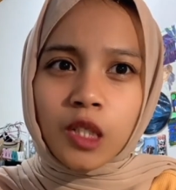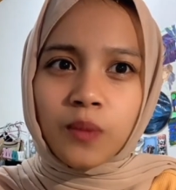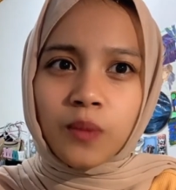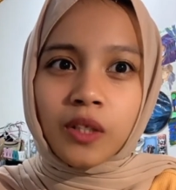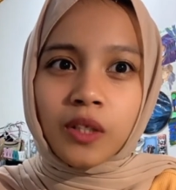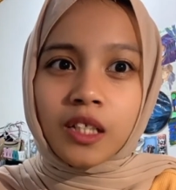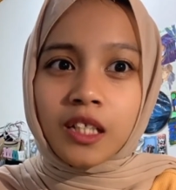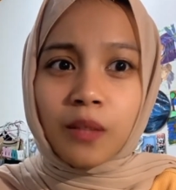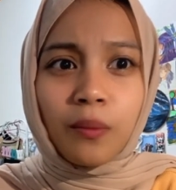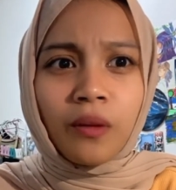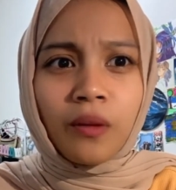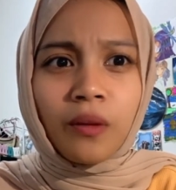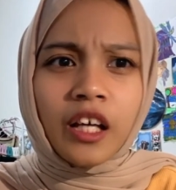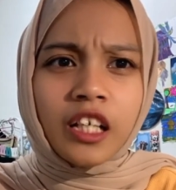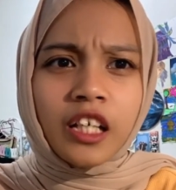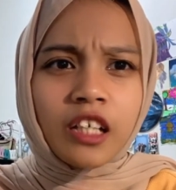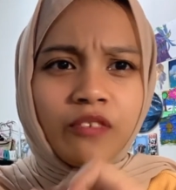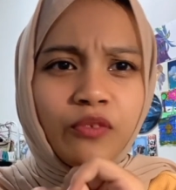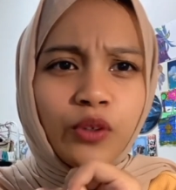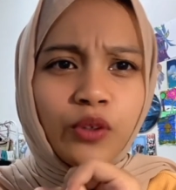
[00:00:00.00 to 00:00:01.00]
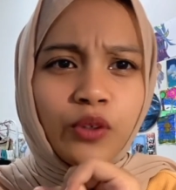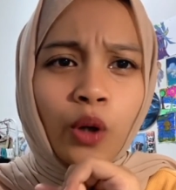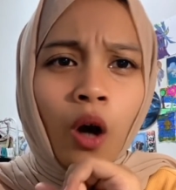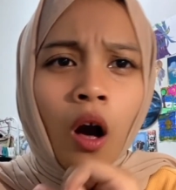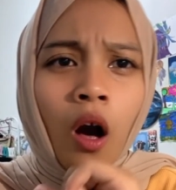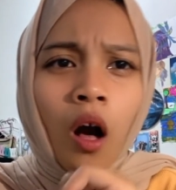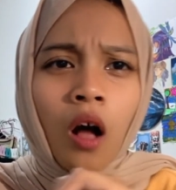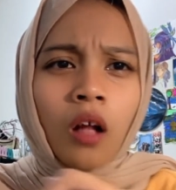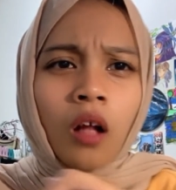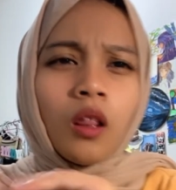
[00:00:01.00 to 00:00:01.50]
For example, I give you
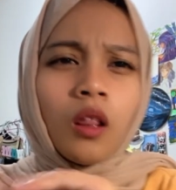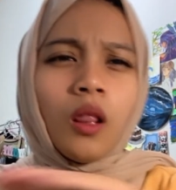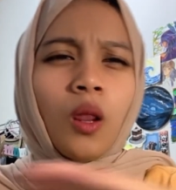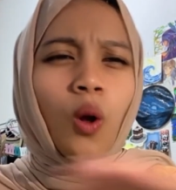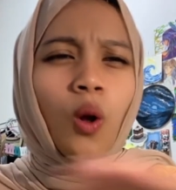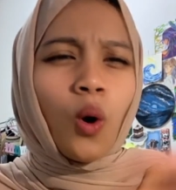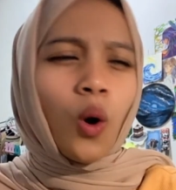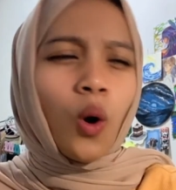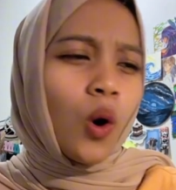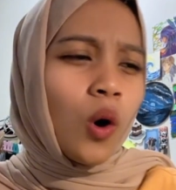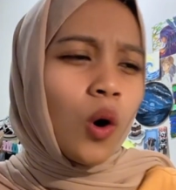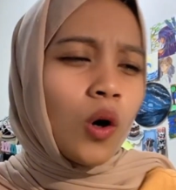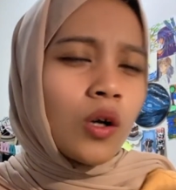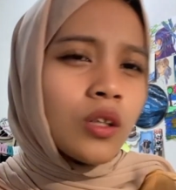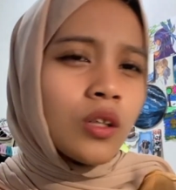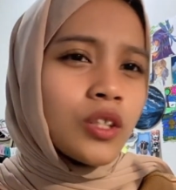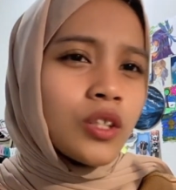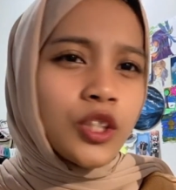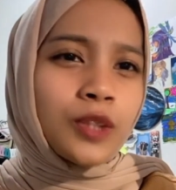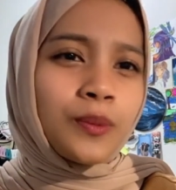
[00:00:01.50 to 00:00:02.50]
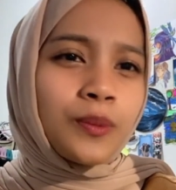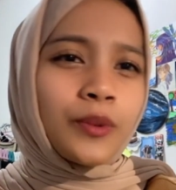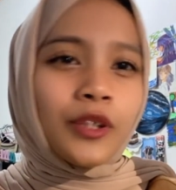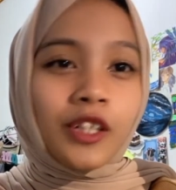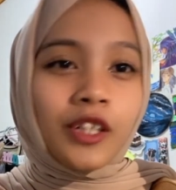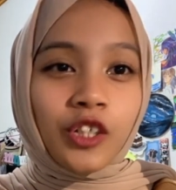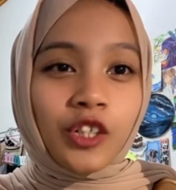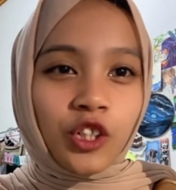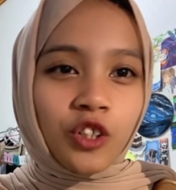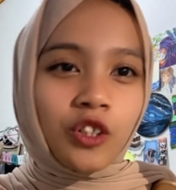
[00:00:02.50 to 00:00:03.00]
long super
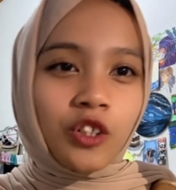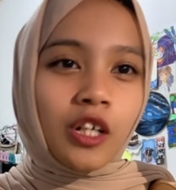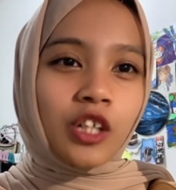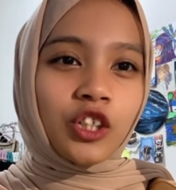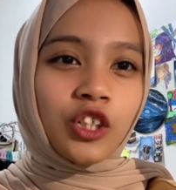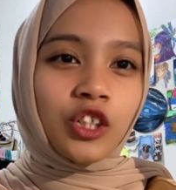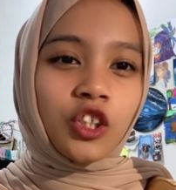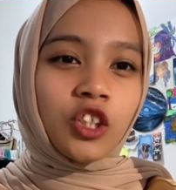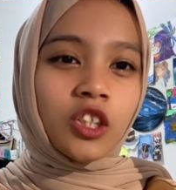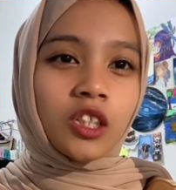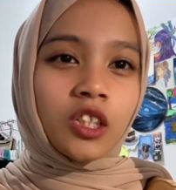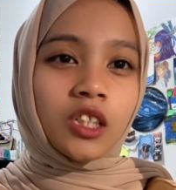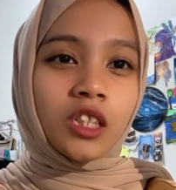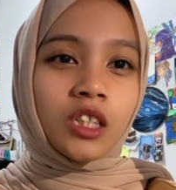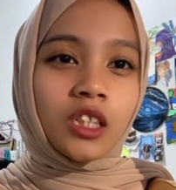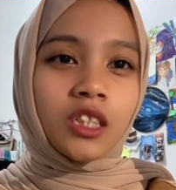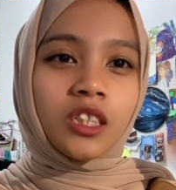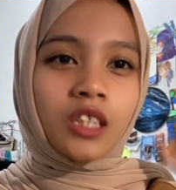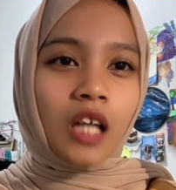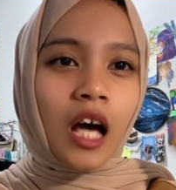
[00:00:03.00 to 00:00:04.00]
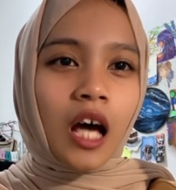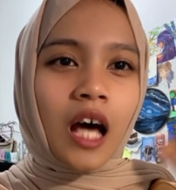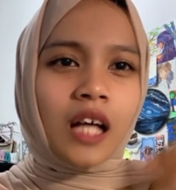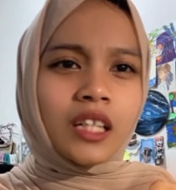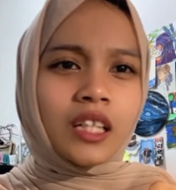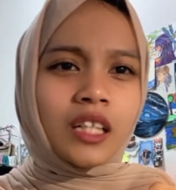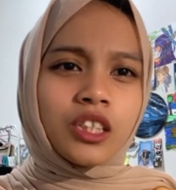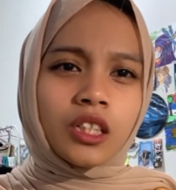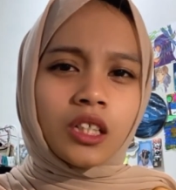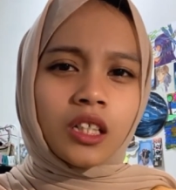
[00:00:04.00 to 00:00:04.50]
instruction
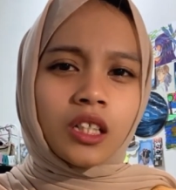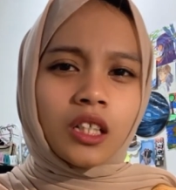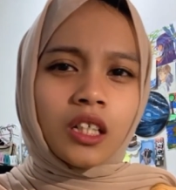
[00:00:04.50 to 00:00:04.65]
and